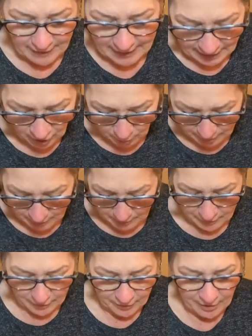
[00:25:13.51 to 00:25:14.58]
air
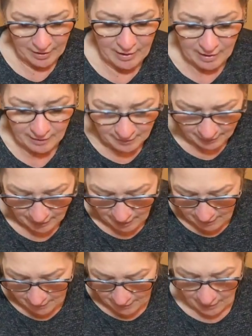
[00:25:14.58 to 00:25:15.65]
bubbles
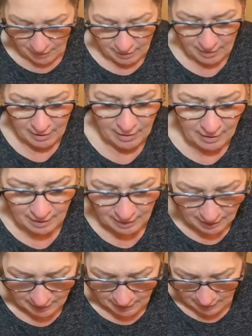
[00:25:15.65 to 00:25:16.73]
inside there.
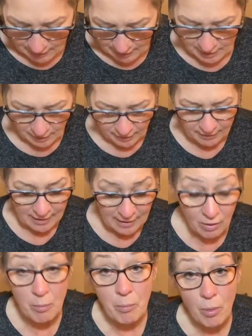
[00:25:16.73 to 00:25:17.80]
And you'll see how
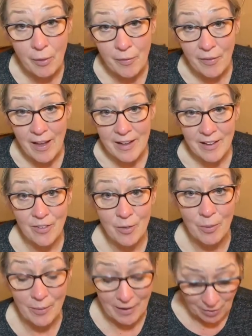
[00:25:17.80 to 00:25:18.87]
important that is
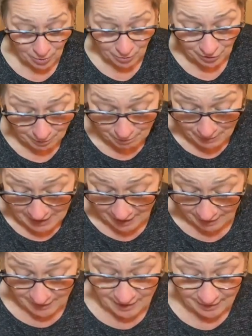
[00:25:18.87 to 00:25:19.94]
when we go to bake
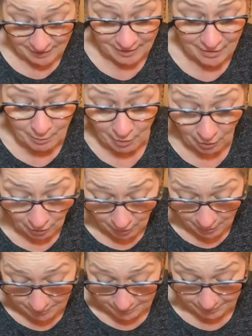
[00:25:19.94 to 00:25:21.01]
these tomorrow.
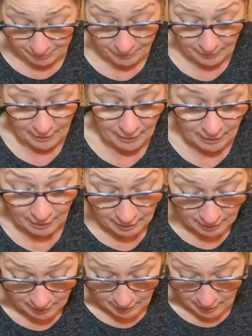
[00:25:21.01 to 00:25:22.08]

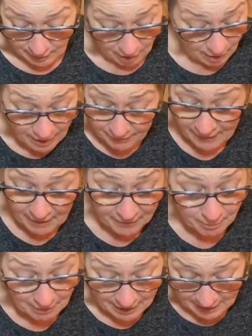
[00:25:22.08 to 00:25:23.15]
Now I've left
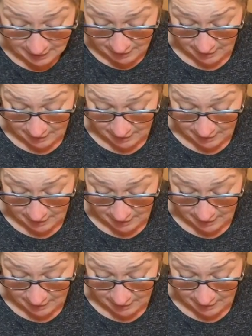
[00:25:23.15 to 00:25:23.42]
my